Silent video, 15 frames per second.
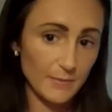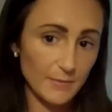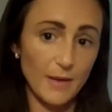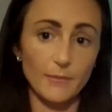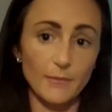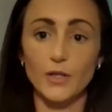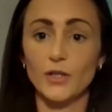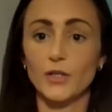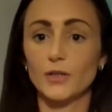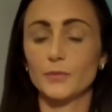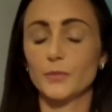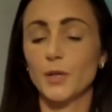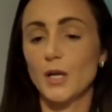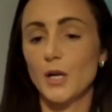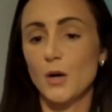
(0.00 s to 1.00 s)
member,
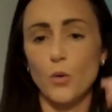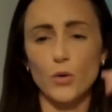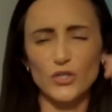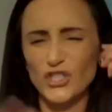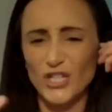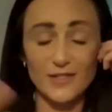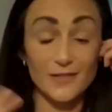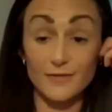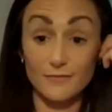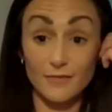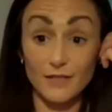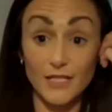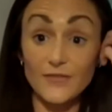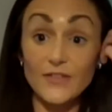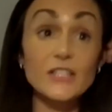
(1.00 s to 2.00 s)
or just
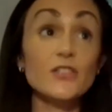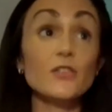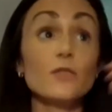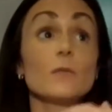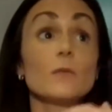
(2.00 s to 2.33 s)
even